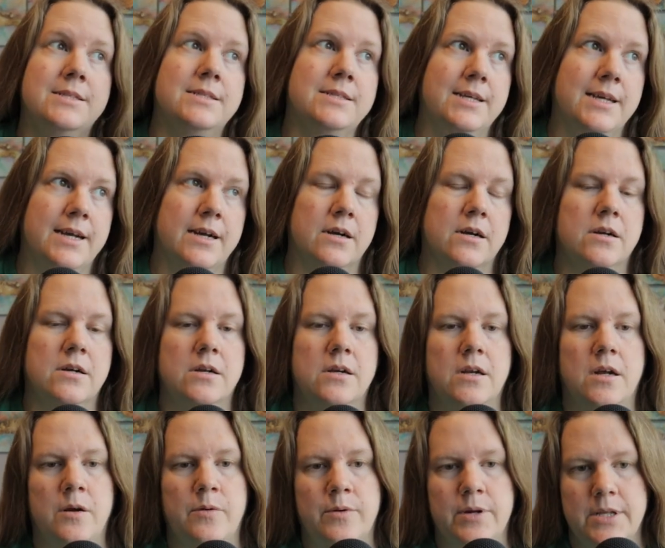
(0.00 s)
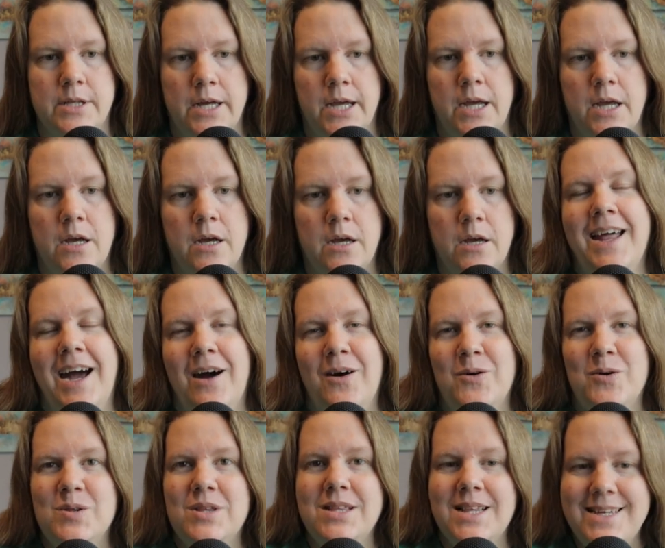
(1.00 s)
Tear, not really.
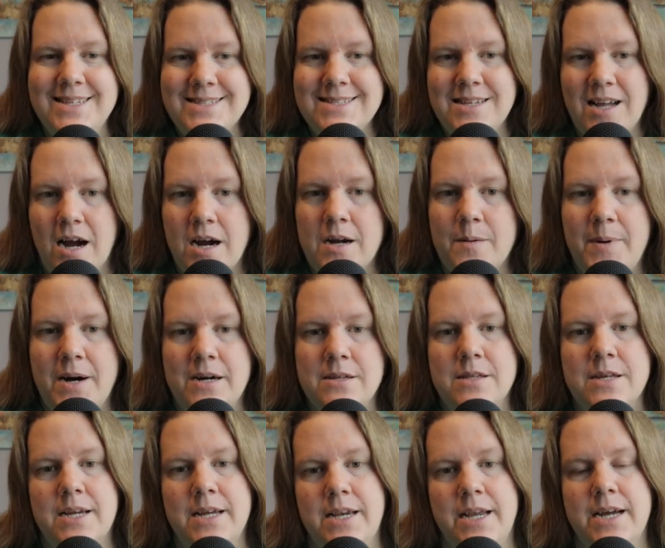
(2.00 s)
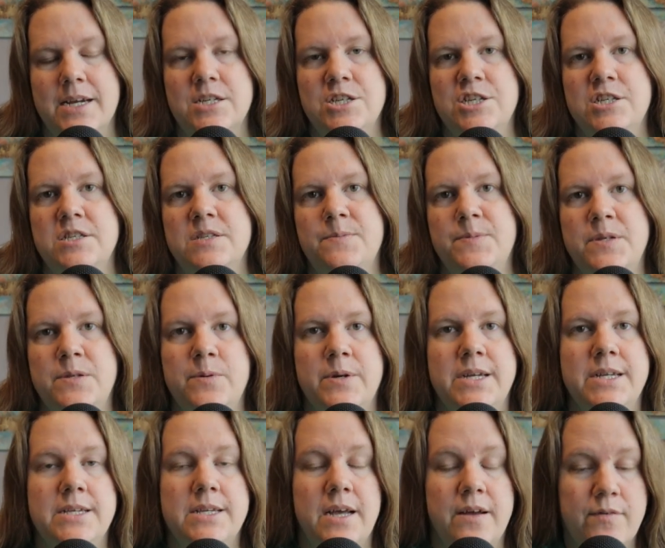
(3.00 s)
Now, let's talk about the connections
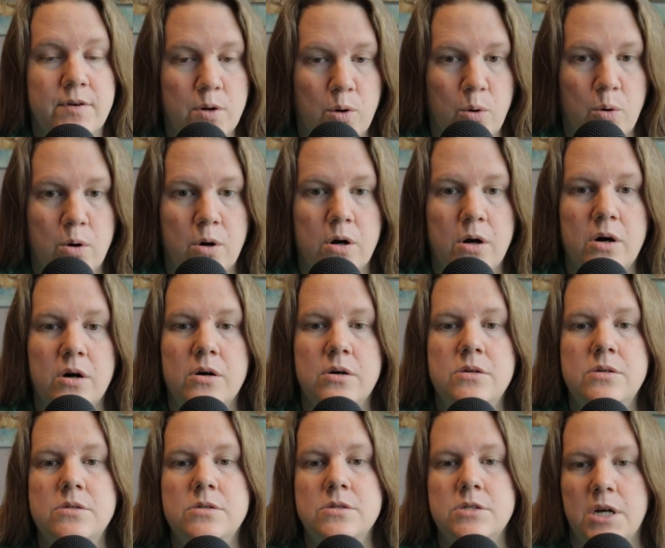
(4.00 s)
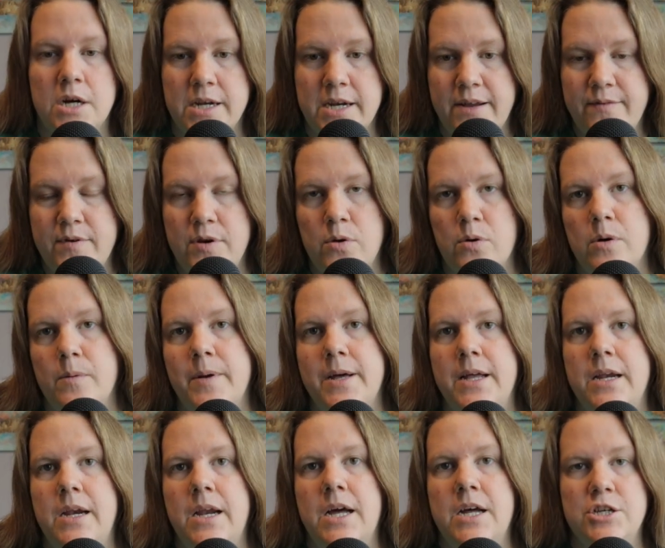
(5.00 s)
between David Corral, John David
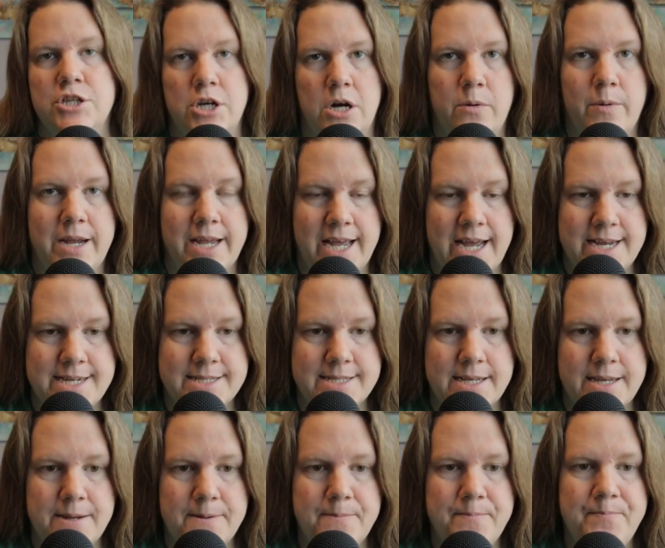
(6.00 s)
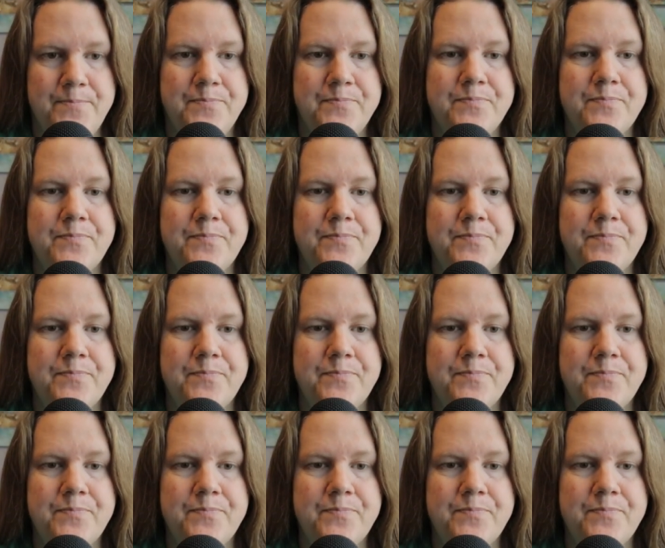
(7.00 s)
Norman, and John Wayne Gacy.